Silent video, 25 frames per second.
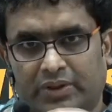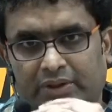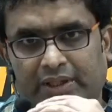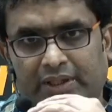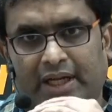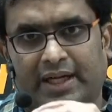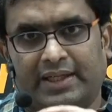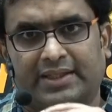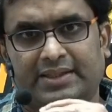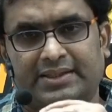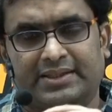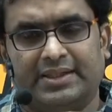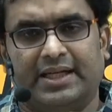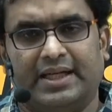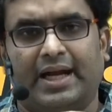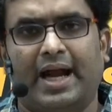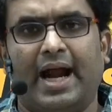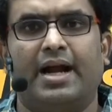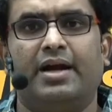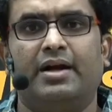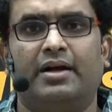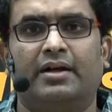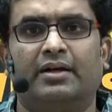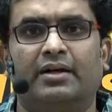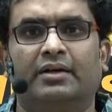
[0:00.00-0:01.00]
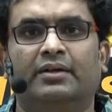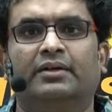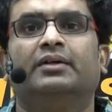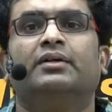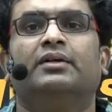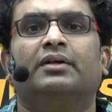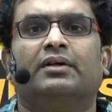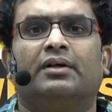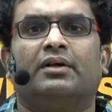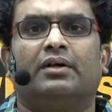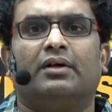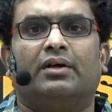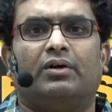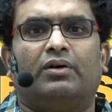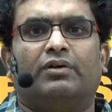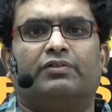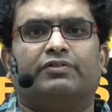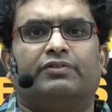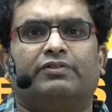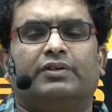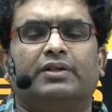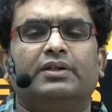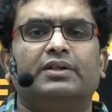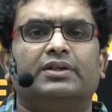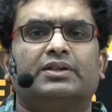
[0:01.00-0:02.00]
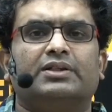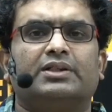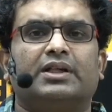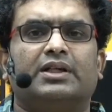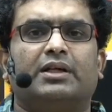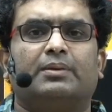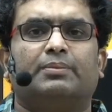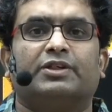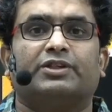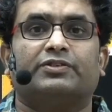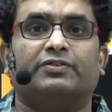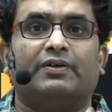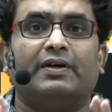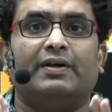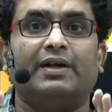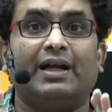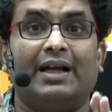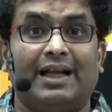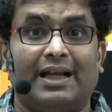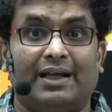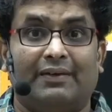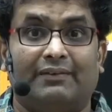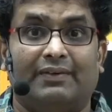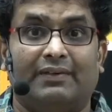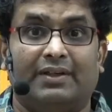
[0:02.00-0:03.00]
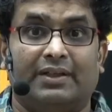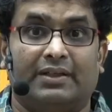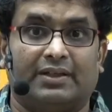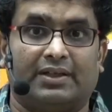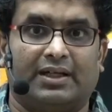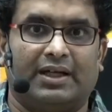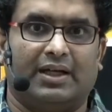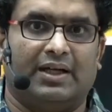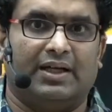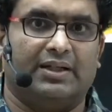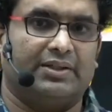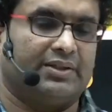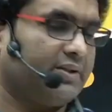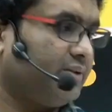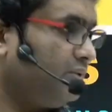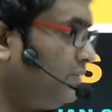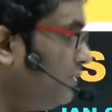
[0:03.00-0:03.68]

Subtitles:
That is the end of the syllabus for 11th class.